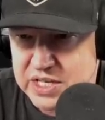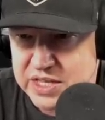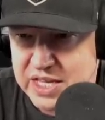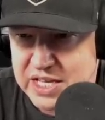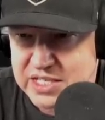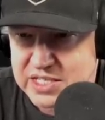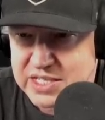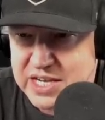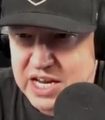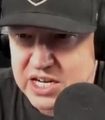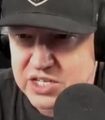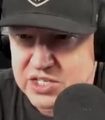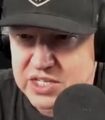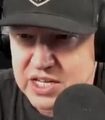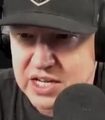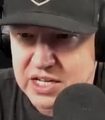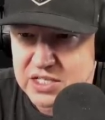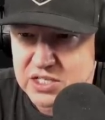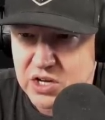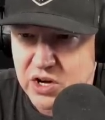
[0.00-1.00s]
And then stage
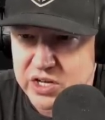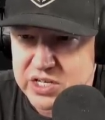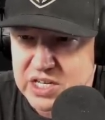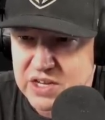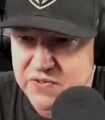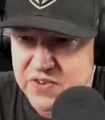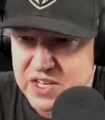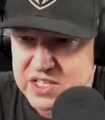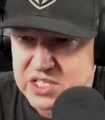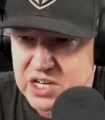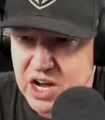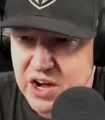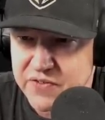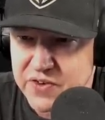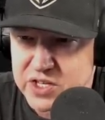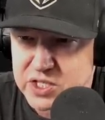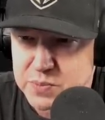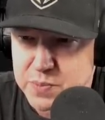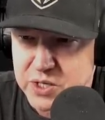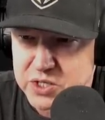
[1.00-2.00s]
six on defense and
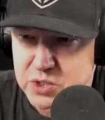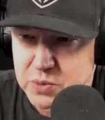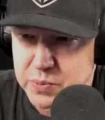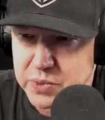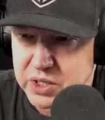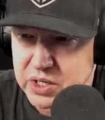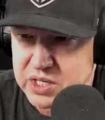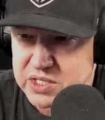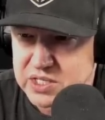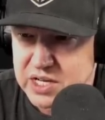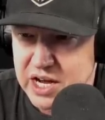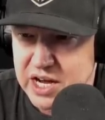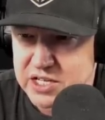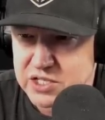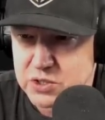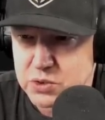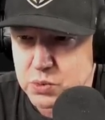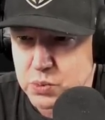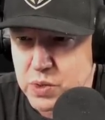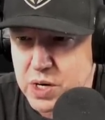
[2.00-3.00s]
offense, special abilities
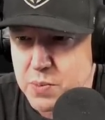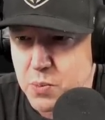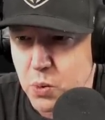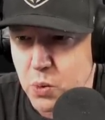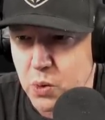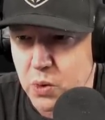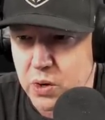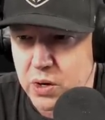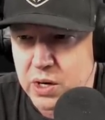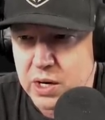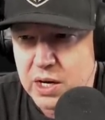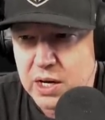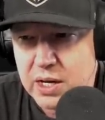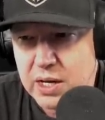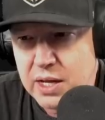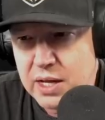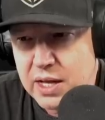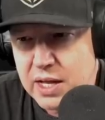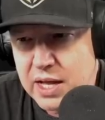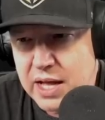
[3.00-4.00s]
cost three more,
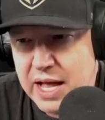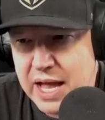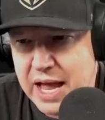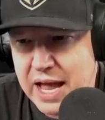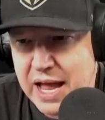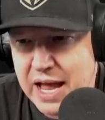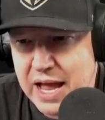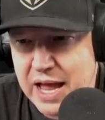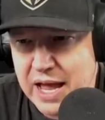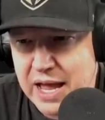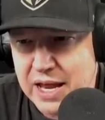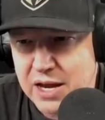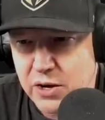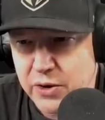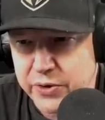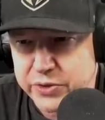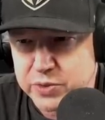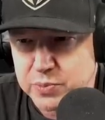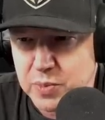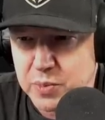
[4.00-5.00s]
and
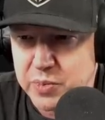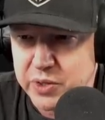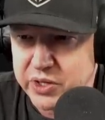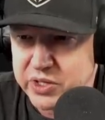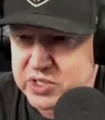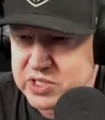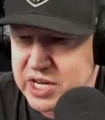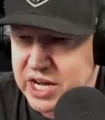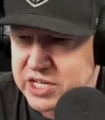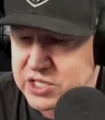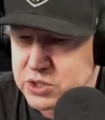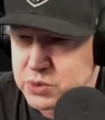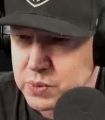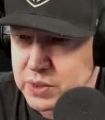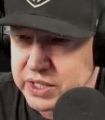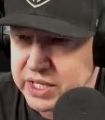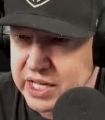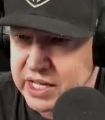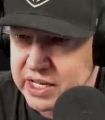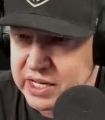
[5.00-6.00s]
ultimate abilities cost
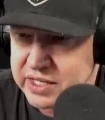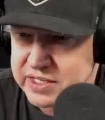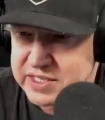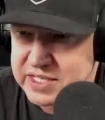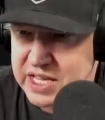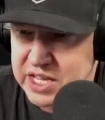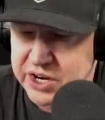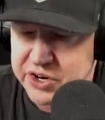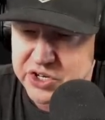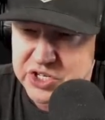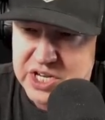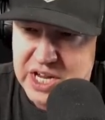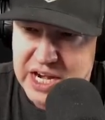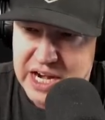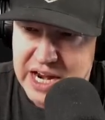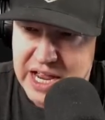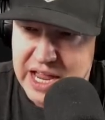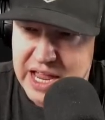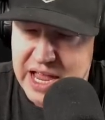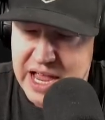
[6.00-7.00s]
three less energy.
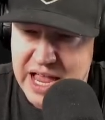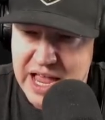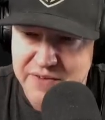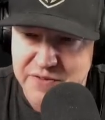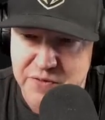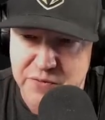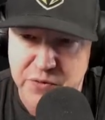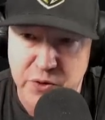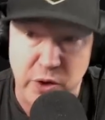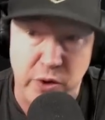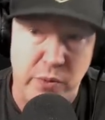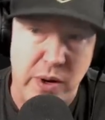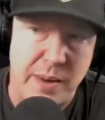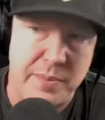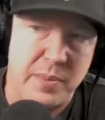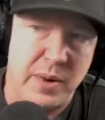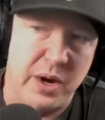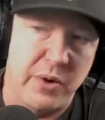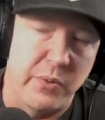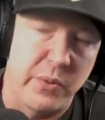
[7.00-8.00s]
And I, I haven't fully
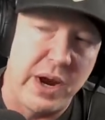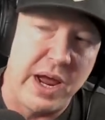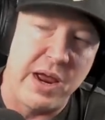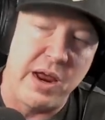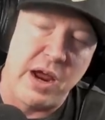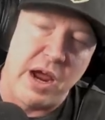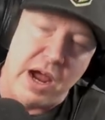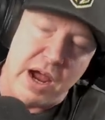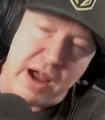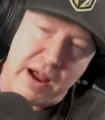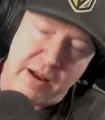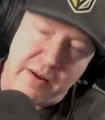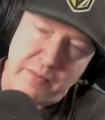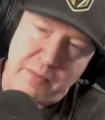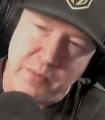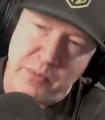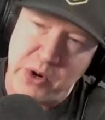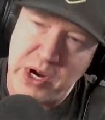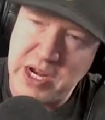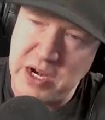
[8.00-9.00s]
wrapped my uh,
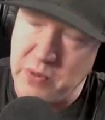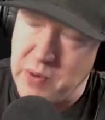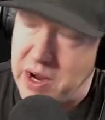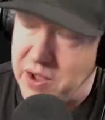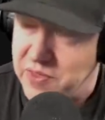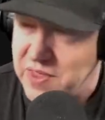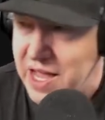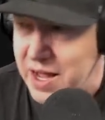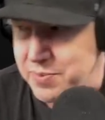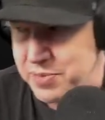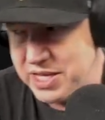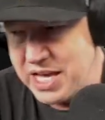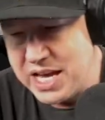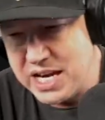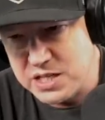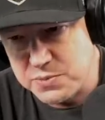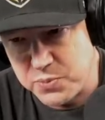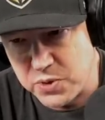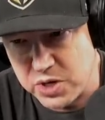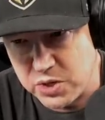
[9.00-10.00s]
brain around that, but that
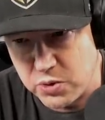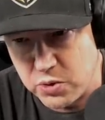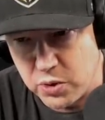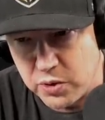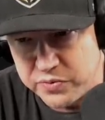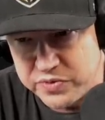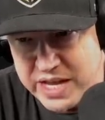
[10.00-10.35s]
is pretty cool.